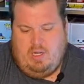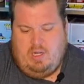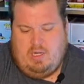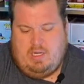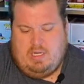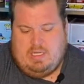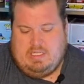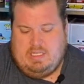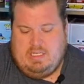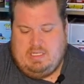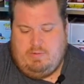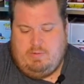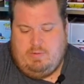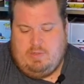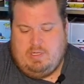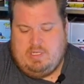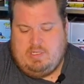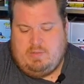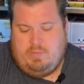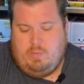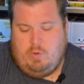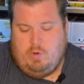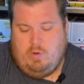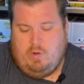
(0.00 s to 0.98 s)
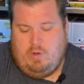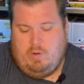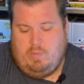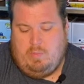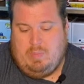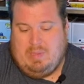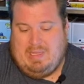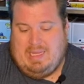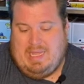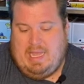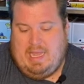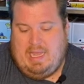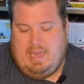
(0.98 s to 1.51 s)
because this one's more
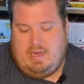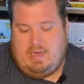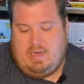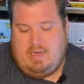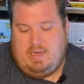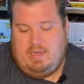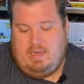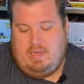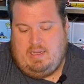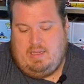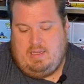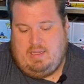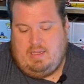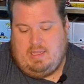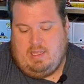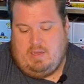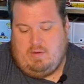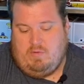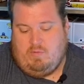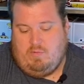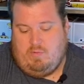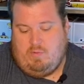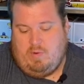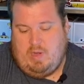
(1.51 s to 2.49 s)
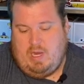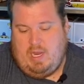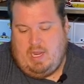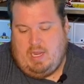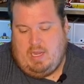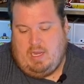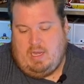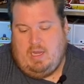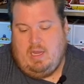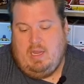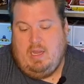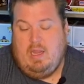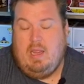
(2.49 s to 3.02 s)
black than
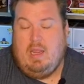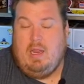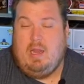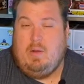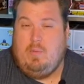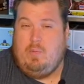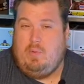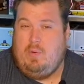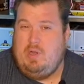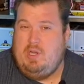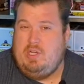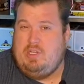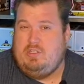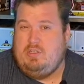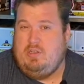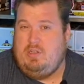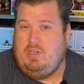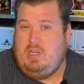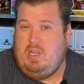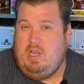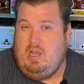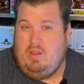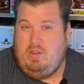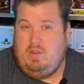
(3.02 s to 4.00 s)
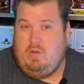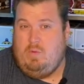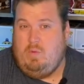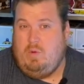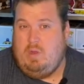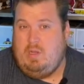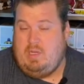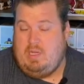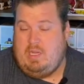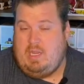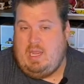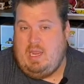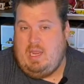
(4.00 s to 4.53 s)
red, and I'm pretty sure the other
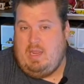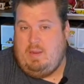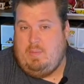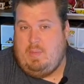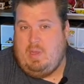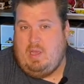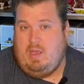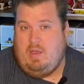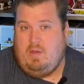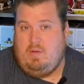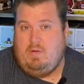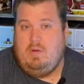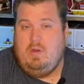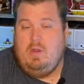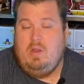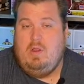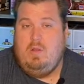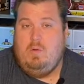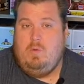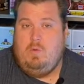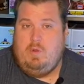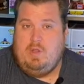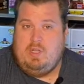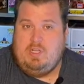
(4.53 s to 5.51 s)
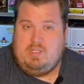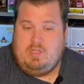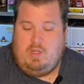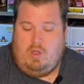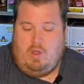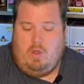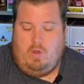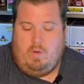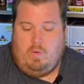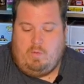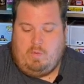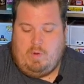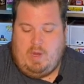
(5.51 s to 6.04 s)
one that came out was
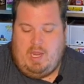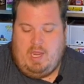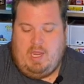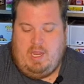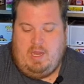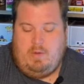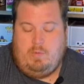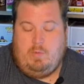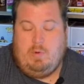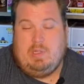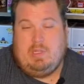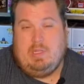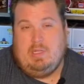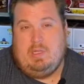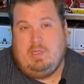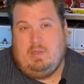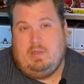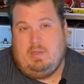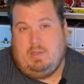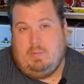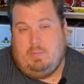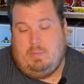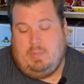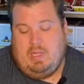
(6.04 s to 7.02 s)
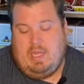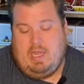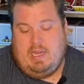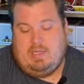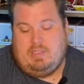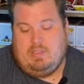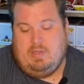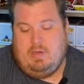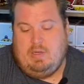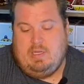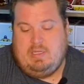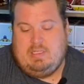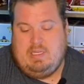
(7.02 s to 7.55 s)
all red with the, the black.
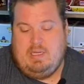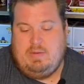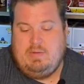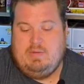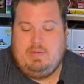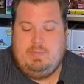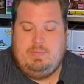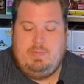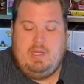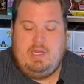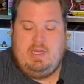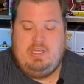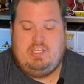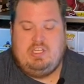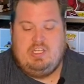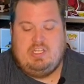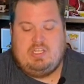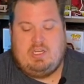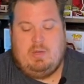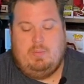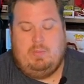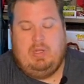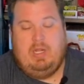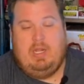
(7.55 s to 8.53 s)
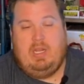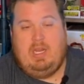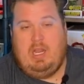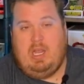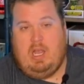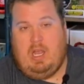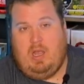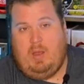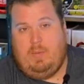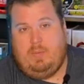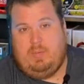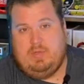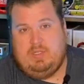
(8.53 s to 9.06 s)
So it seems to be it's just completely
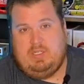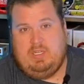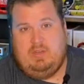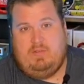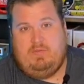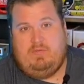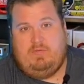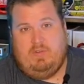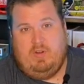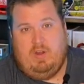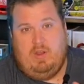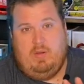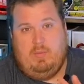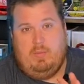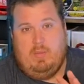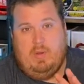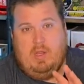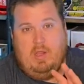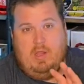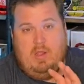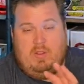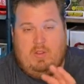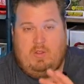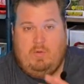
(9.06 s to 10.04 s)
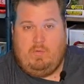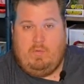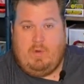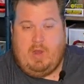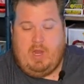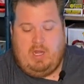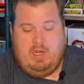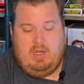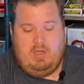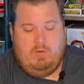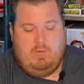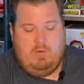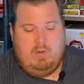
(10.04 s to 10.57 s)
opposite from the
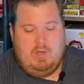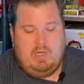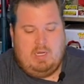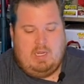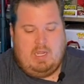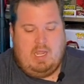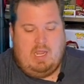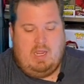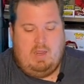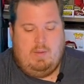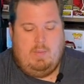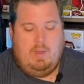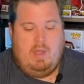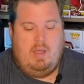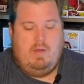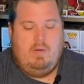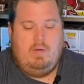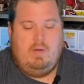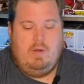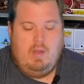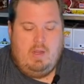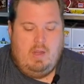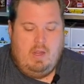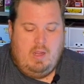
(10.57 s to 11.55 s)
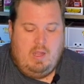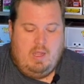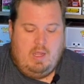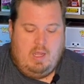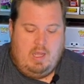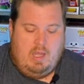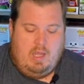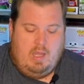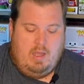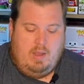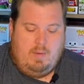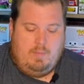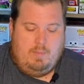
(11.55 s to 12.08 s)
regular one that came out.
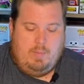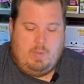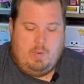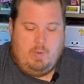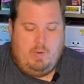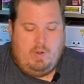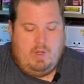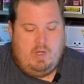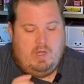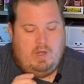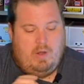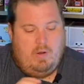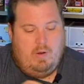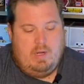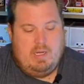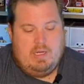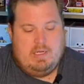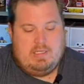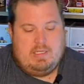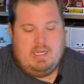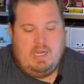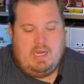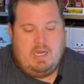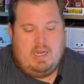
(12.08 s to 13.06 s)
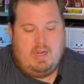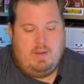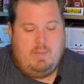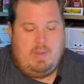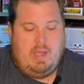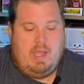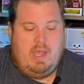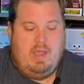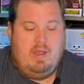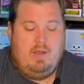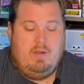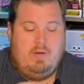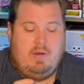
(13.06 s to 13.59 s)
Um, but we're going to go ahead and take him
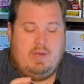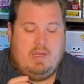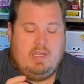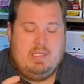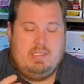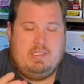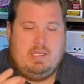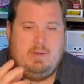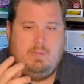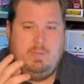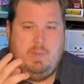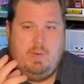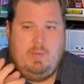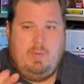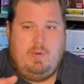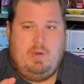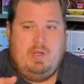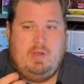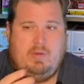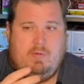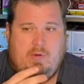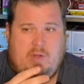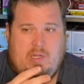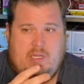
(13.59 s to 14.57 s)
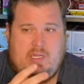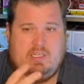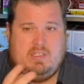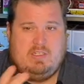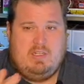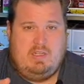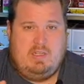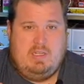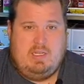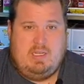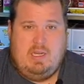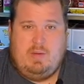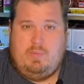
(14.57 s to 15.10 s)
out, because I remember when they released
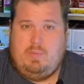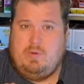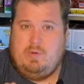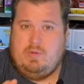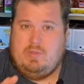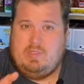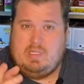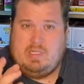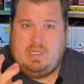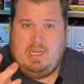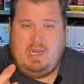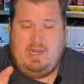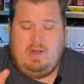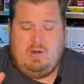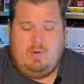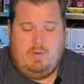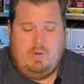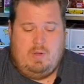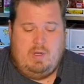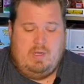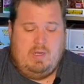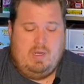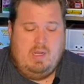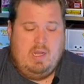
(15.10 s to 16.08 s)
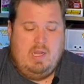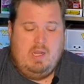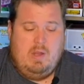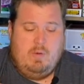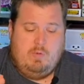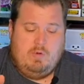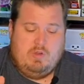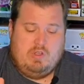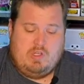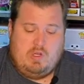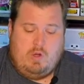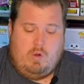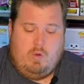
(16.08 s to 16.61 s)
all the Deadpools, the Dino one
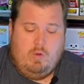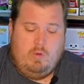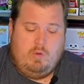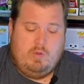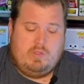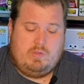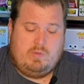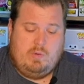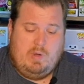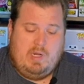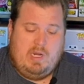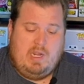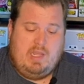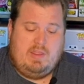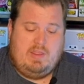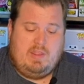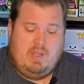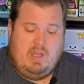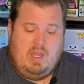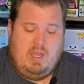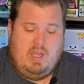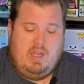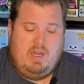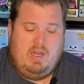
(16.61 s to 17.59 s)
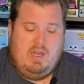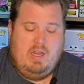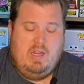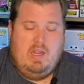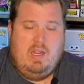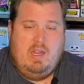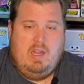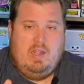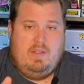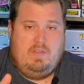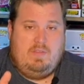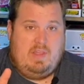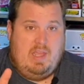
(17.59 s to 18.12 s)
was the coolest one I thought
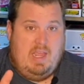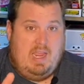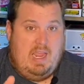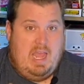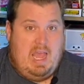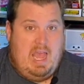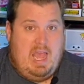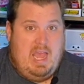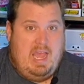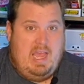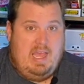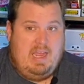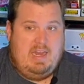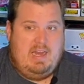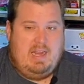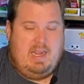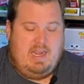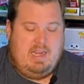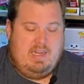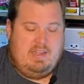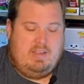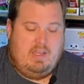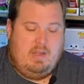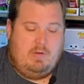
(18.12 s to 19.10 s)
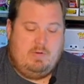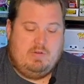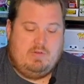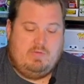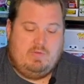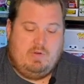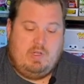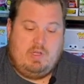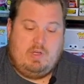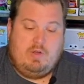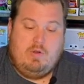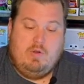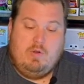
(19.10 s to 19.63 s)
they had. I thought it was
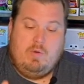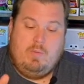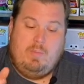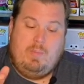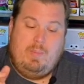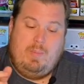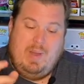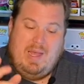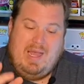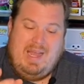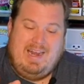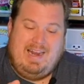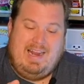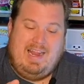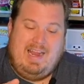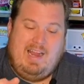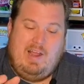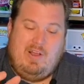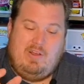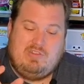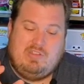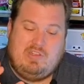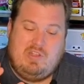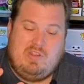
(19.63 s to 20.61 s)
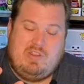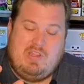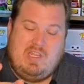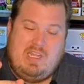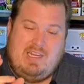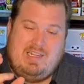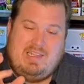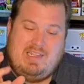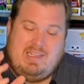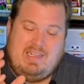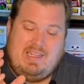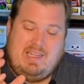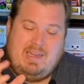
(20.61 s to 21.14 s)
really cool, but I also
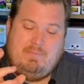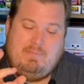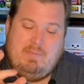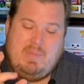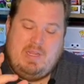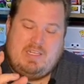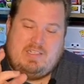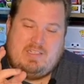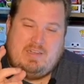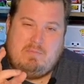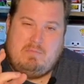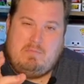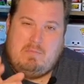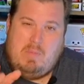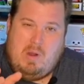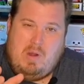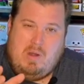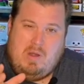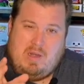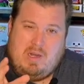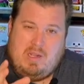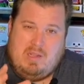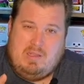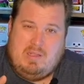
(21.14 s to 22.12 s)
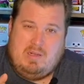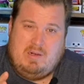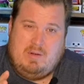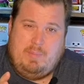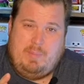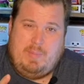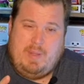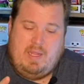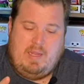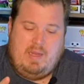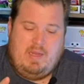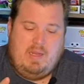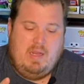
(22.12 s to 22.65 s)
think that they missed a mark a little
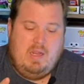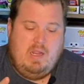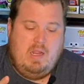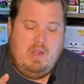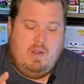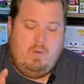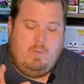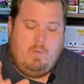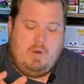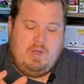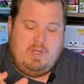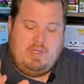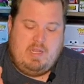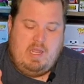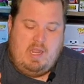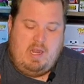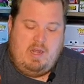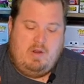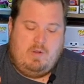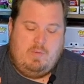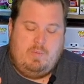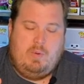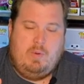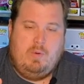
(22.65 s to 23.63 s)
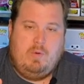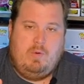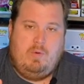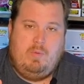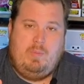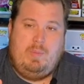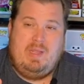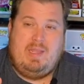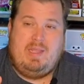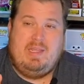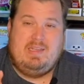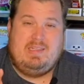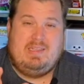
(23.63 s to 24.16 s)
bit with Dino Pool,
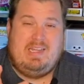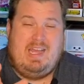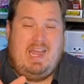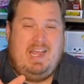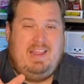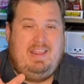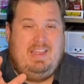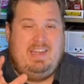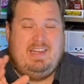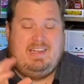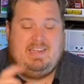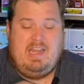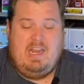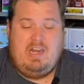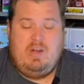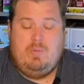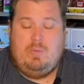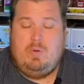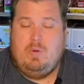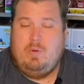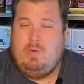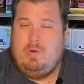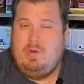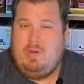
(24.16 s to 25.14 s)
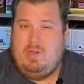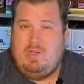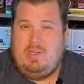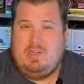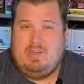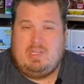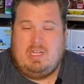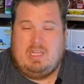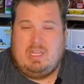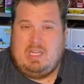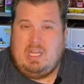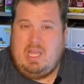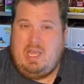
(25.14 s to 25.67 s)
because I think Dino Pool would have looked
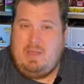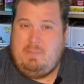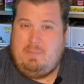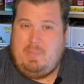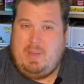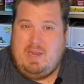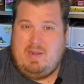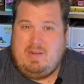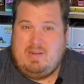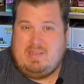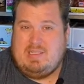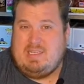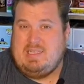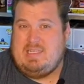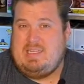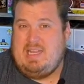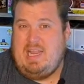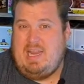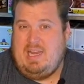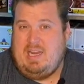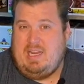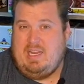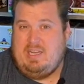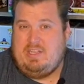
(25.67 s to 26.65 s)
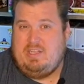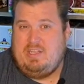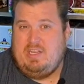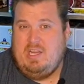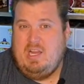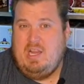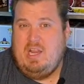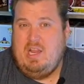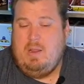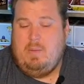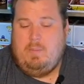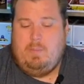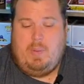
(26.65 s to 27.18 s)
a lot better as a ten inch
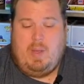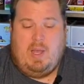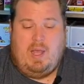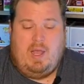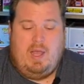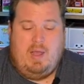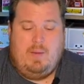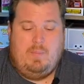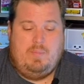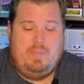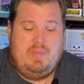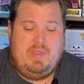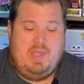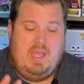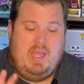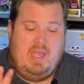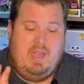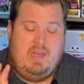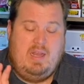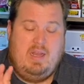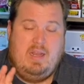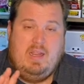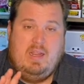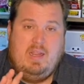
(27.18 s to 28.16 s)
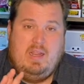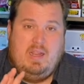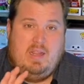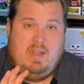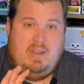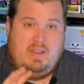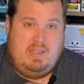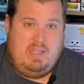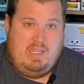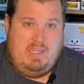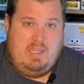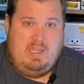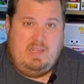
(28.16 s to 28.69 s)
pop than
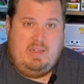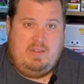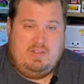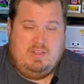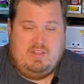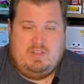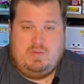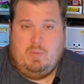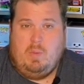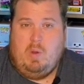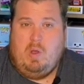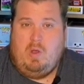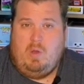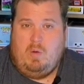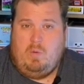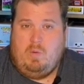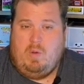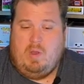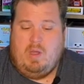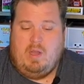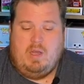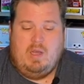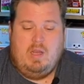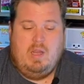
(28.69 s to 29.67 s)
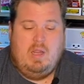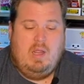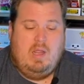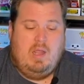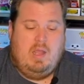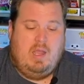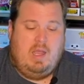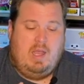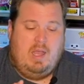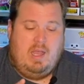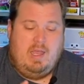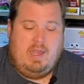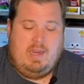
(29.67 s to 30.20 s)
the the small one,
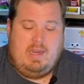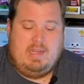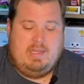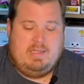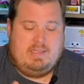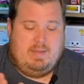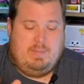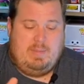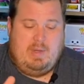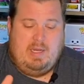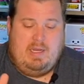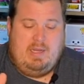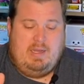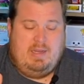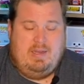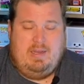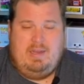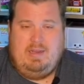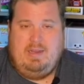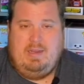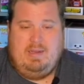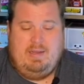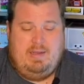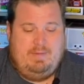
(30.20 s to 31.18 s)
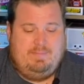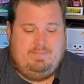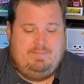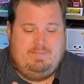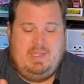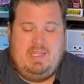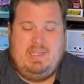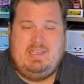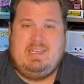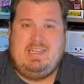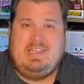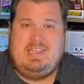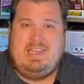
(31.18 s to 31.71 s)
because uh, I mean,
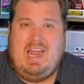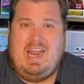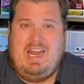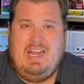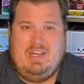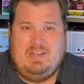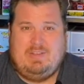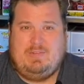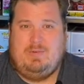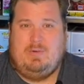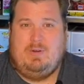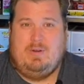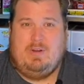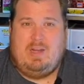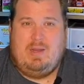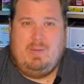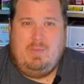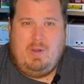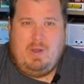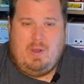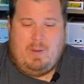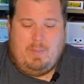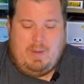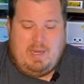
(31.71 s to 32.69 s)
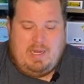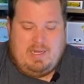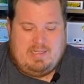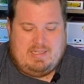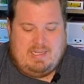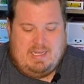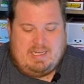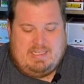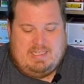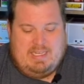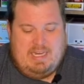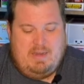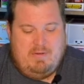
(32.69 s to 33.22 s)
it's a dinosaur. Come on, man. It's
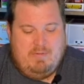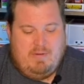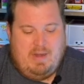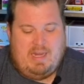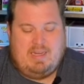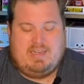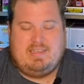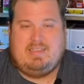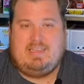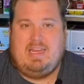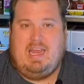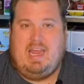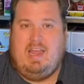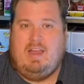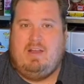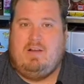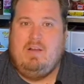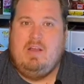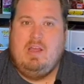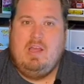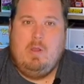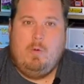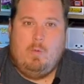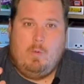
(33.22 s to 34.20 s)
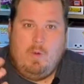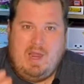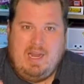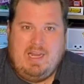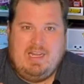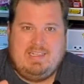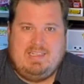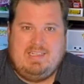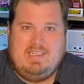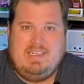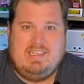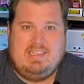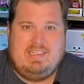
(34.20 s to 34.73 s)
like T-Rex style. Why
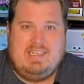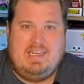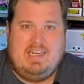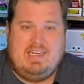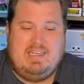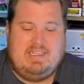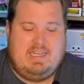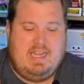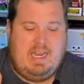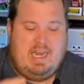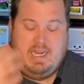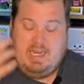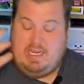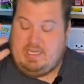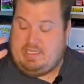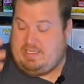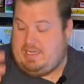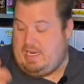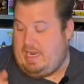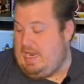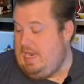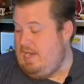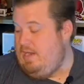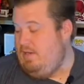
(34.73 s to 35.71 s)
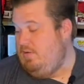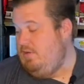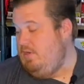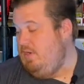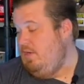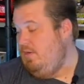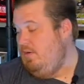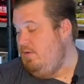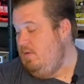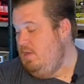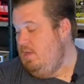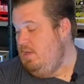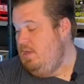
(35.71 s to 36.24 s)
isn't this in a ten inch? I don't
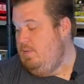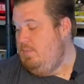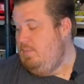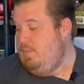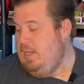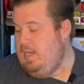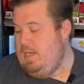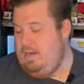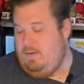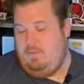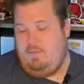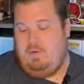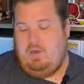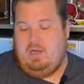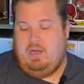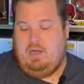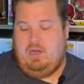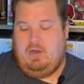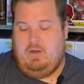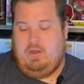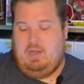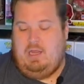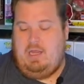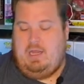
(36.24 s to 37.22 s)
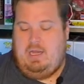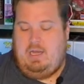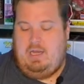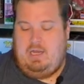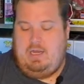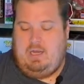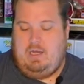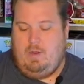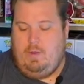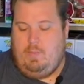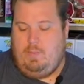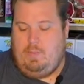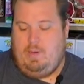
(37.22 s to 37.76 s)
know, but we're gonna go ahead
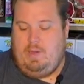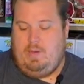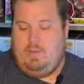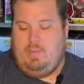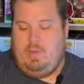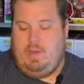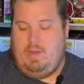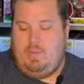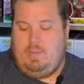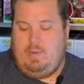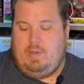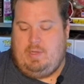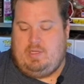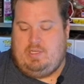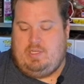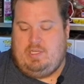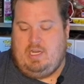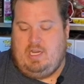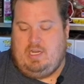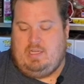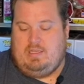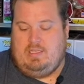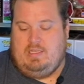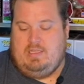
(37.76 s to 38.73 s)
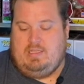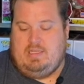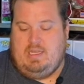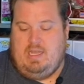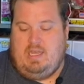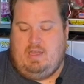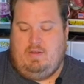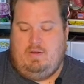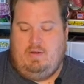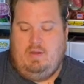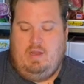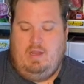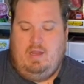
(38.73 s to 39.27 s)
and open him up and check this
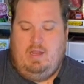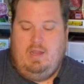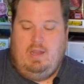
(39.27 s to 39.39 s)
out.